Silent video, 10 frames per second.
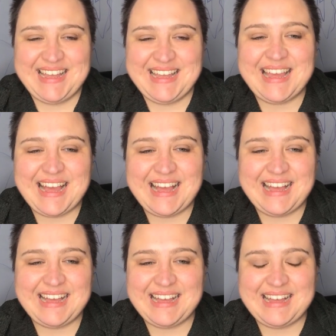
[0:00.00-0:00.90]

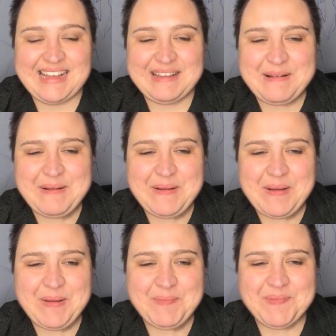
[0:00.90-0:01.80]
Yeah,
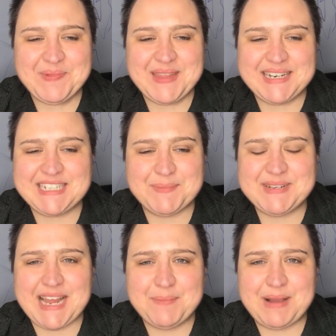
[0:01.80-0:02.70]
the
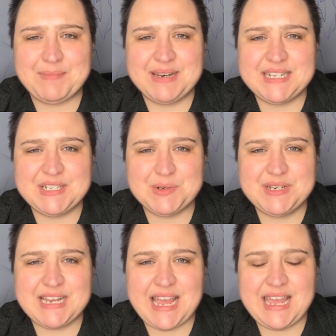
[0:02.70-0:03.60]
chapter I published
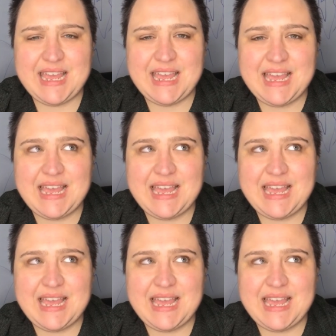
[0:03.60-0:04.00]
today